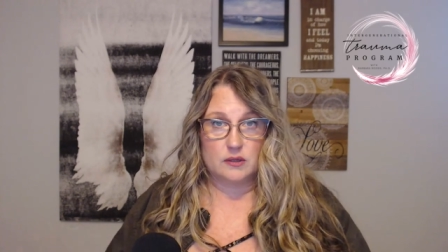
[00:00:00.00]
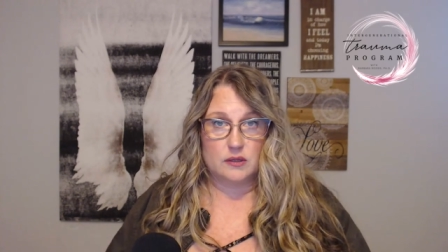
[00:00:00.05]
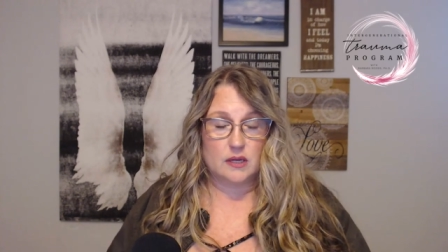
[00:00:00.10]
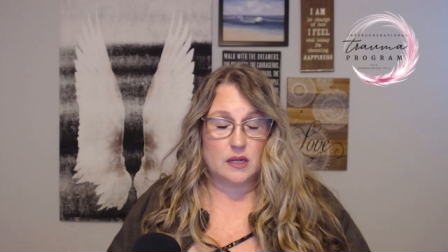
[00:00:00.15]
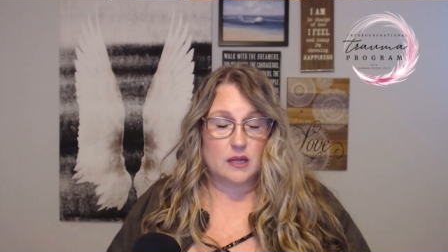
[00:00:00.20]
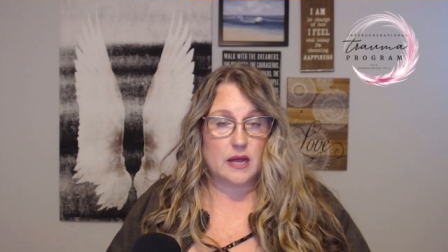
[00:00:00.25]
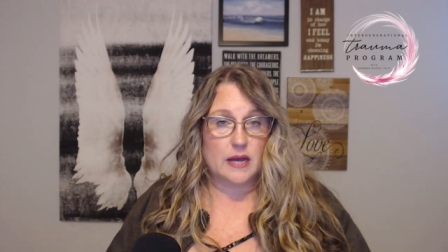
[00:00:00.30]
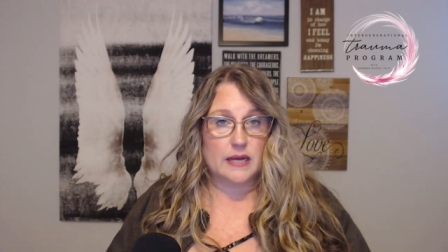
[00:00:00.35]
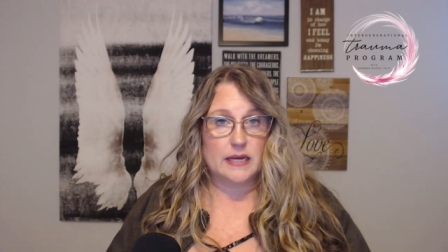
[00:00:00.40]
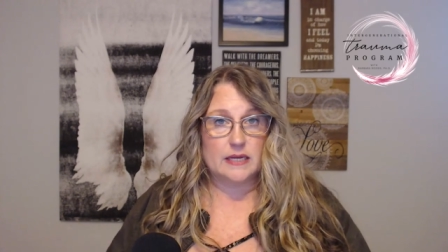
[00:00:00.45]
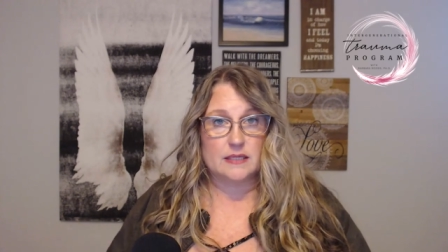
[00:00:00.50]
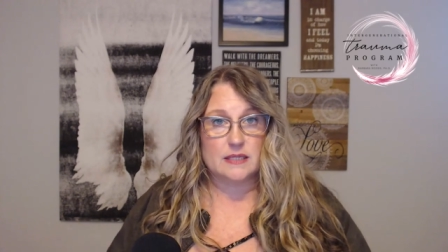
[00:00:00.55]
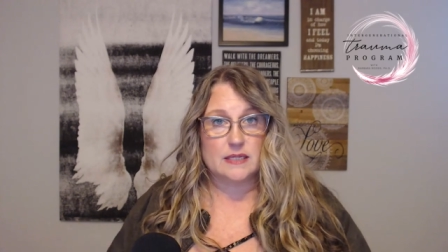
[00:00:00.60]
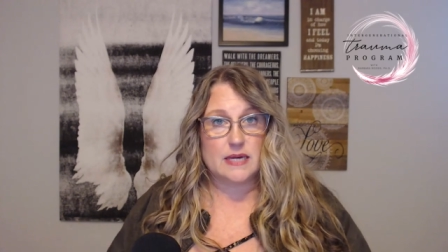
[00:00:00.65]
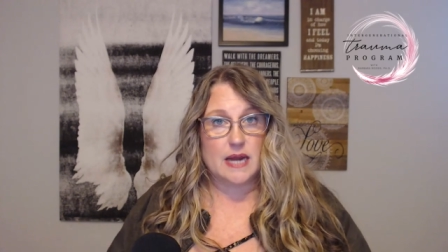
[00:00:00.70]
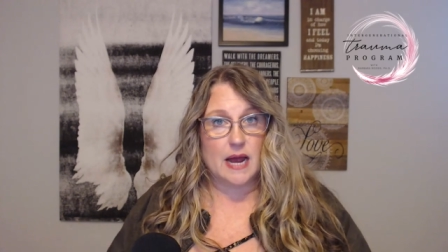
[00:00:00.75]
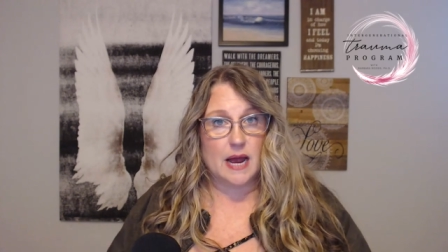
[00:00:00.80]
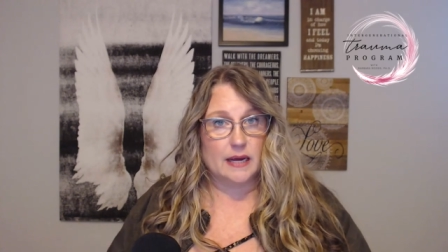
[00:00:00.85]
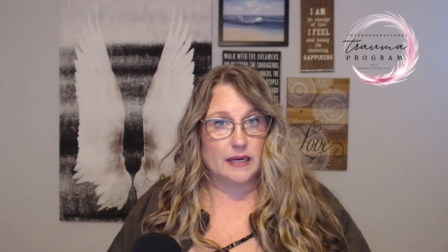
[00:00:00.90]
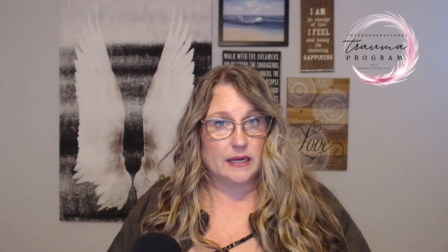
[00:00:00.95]
clients
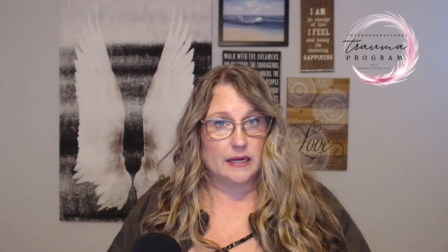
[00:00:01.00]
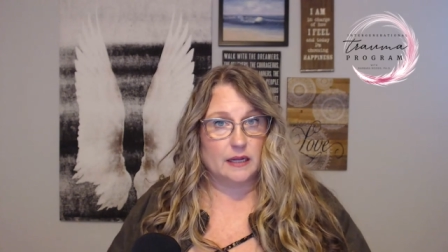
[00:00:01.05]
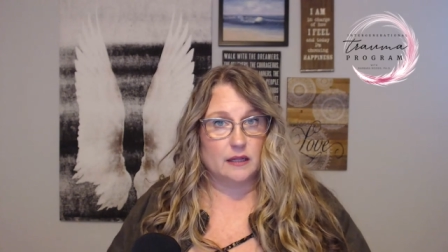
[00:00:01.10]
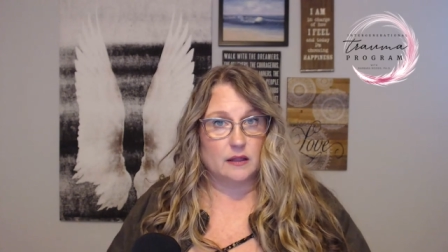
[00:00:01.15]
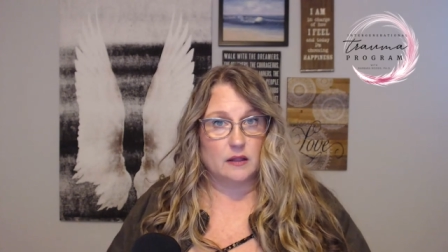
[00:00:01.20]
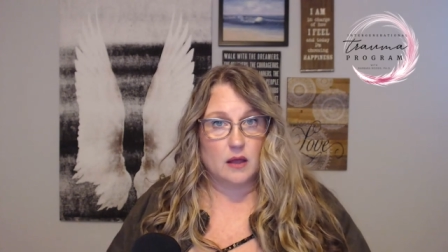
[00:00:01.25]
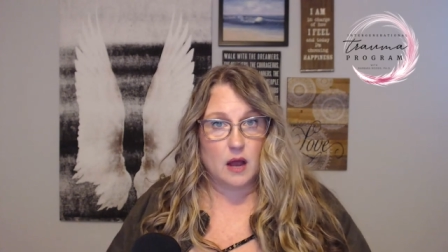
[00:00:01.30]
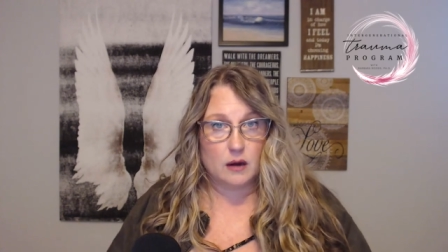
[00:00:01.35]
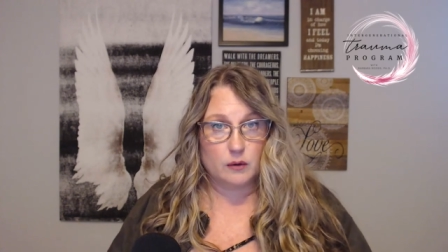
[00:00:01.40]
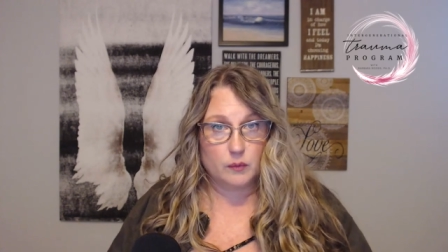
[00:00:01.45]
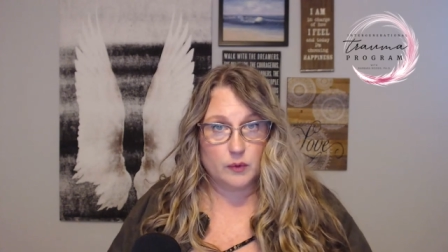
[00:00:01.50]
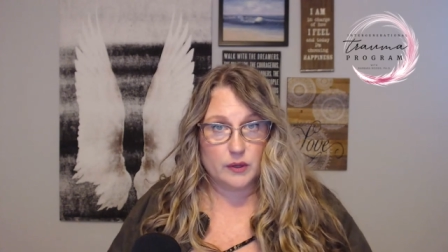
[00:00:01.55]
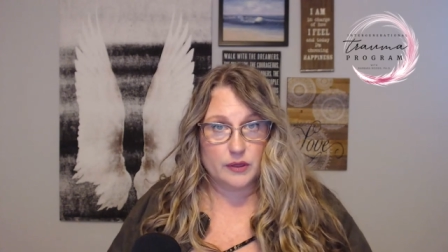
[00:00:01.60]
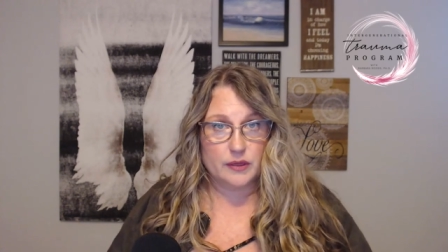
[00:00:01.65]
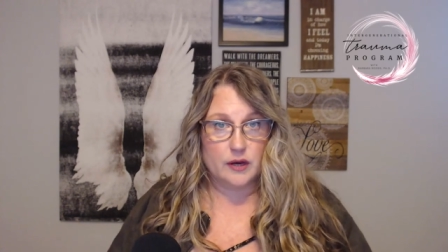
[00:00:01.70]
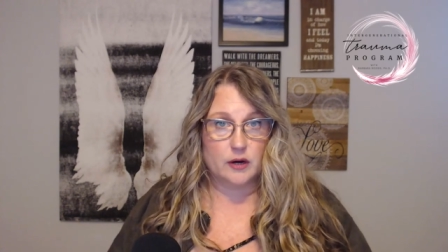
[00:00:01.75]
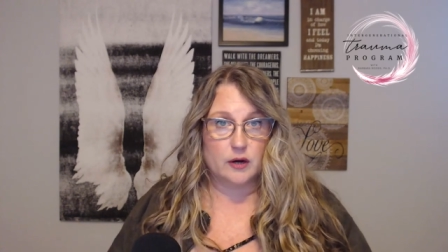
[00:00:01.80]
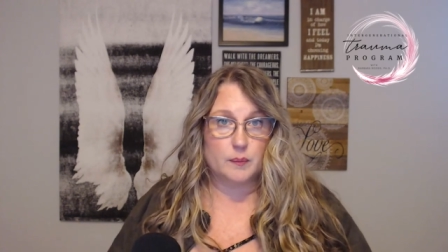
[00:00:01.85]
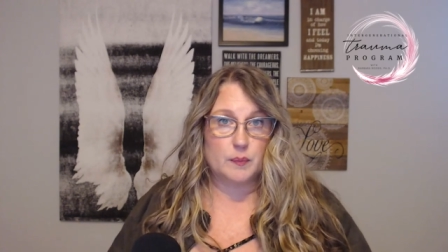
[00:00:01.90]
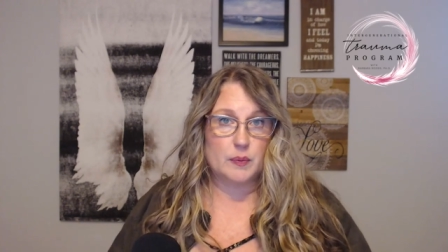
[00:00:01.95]
not getting along with
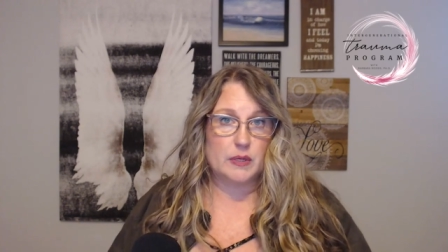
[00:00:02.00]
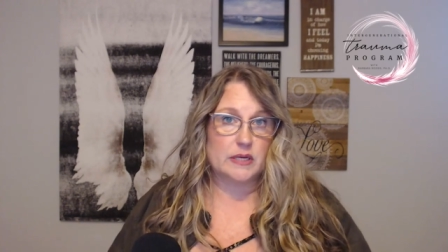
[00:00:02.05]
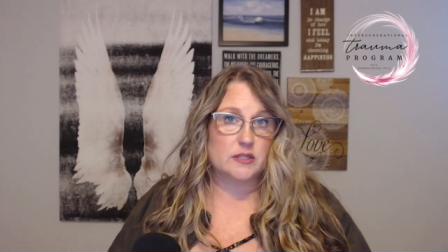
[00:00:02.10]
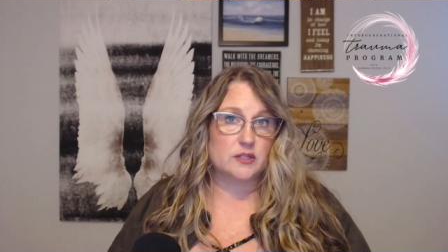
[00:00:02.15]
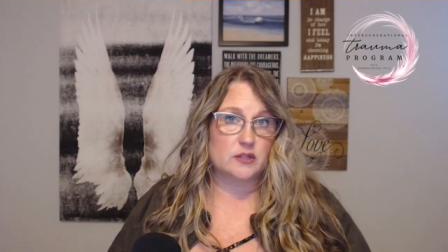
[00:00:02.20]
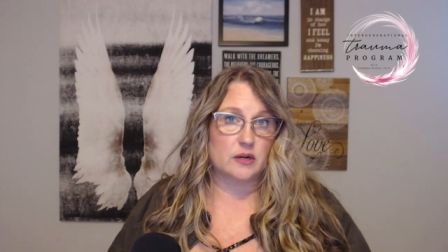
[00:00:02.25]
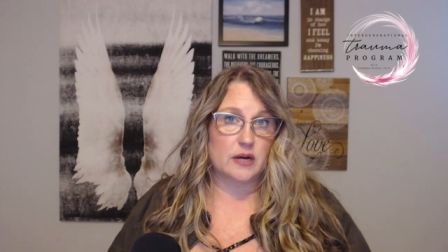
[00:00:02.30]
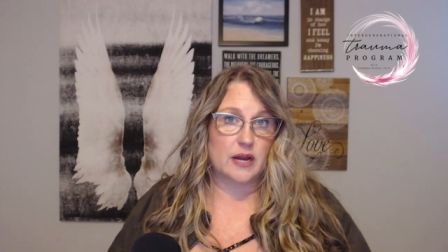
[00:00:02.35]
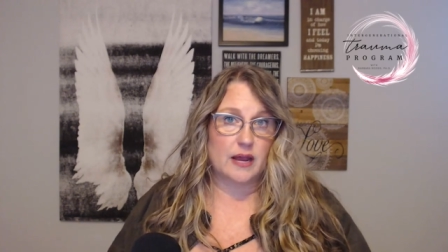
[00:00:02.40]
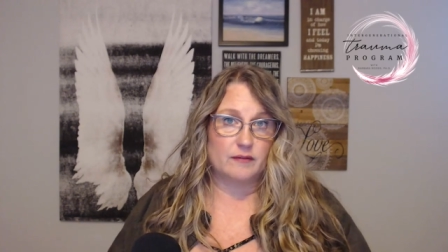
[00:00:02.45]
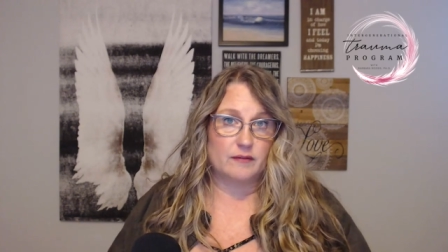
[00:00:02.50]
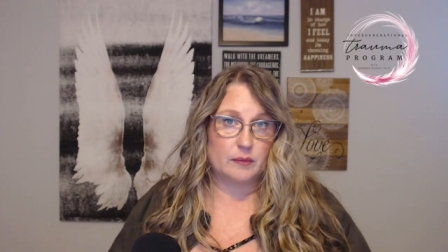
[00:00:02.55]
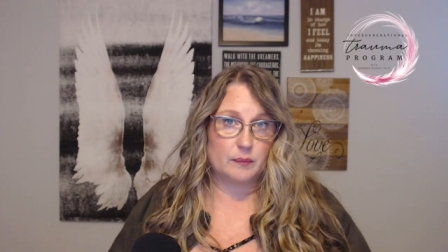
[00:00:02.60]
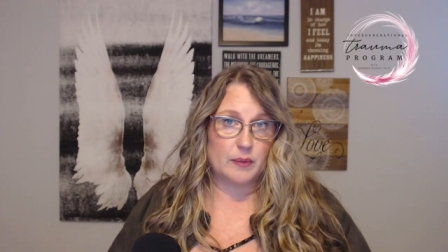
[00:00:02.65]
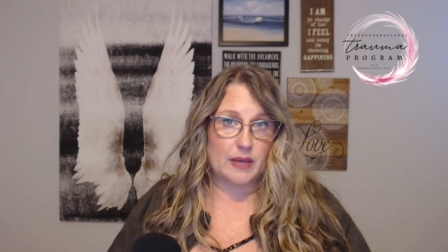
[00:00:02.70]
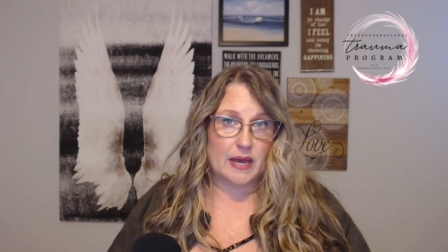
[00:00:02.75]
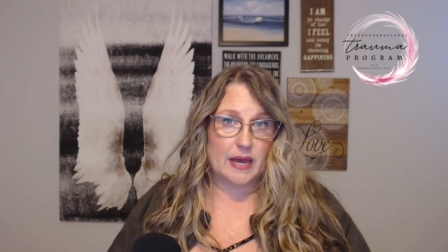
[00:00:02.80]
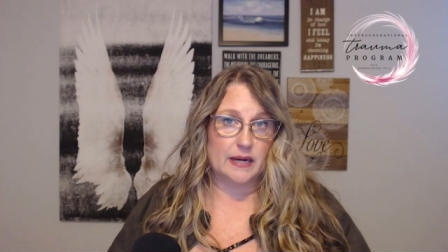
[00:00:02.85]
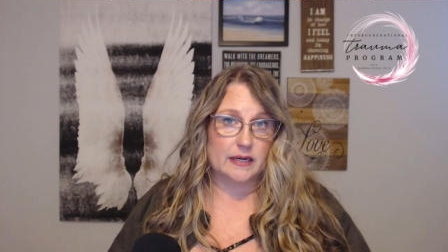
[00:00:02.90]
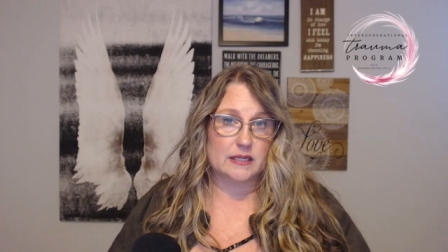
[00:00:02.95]
therapists or having
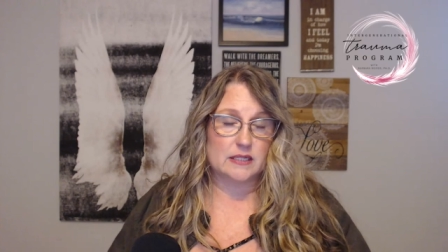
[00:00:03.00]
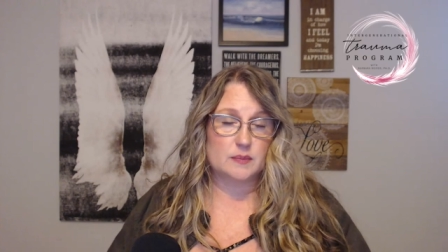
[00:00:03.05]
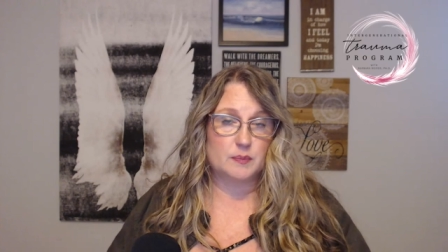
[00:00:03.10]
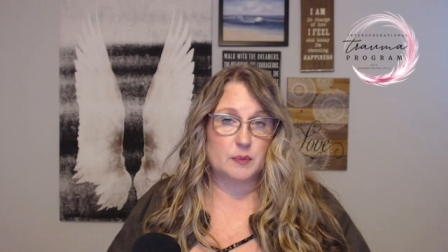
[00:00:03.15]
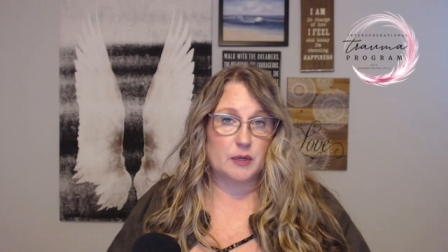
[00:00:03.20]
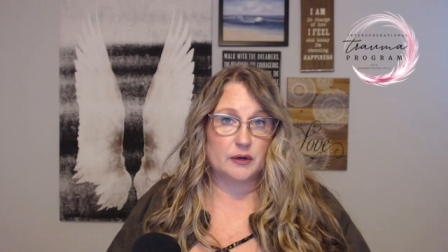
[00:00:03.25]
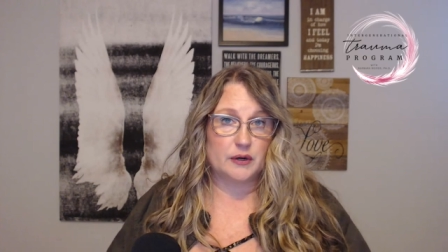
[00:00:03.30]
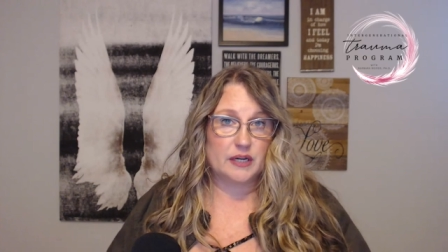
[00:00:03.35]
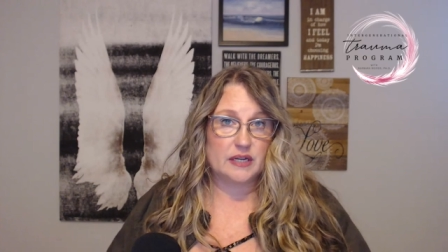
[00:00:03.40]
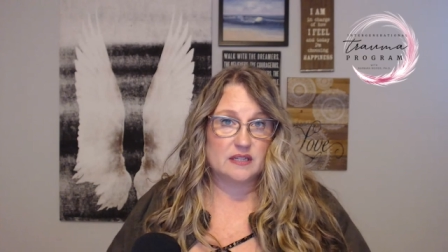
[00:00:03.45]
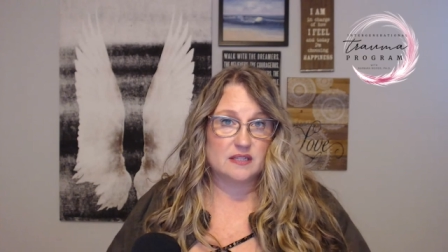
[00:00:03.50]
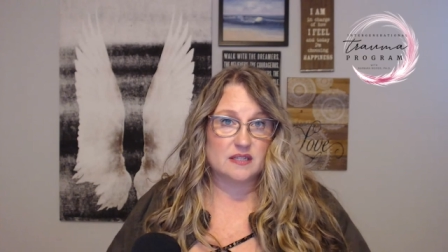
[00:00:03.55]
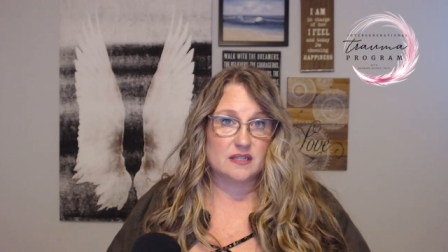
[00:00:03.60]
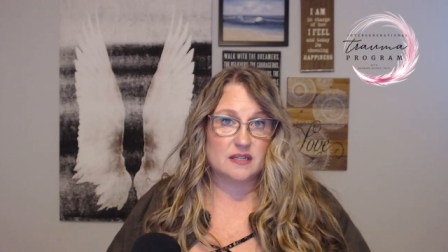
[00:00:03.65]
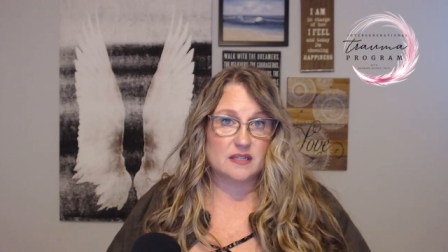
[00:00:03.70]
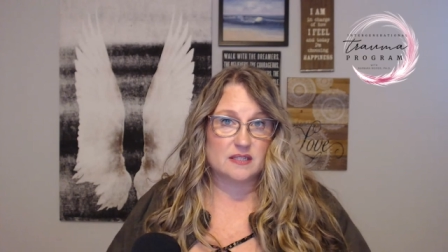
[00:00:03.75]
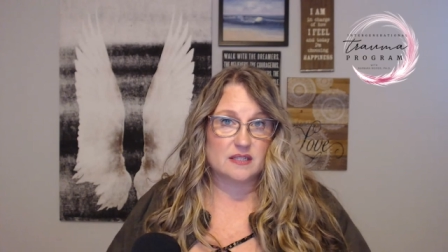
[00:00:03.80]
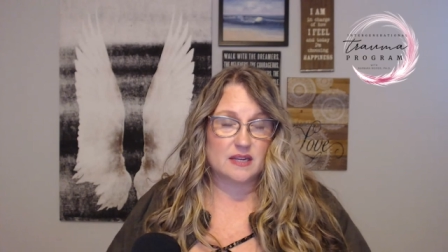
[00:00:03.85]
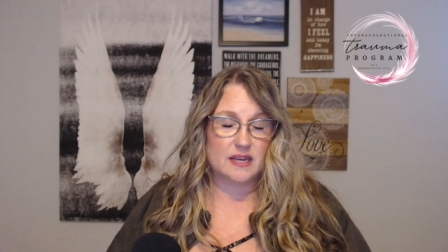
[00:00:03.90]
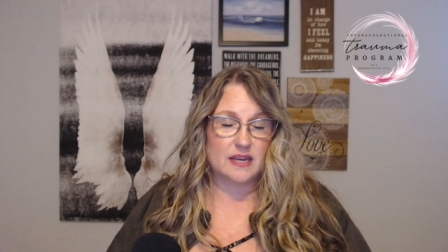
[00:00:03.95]
bad
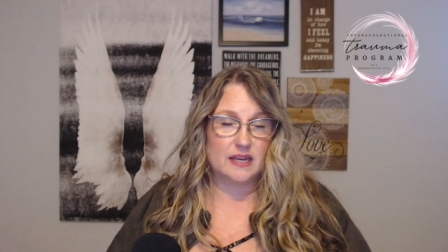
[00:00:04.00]
experiences.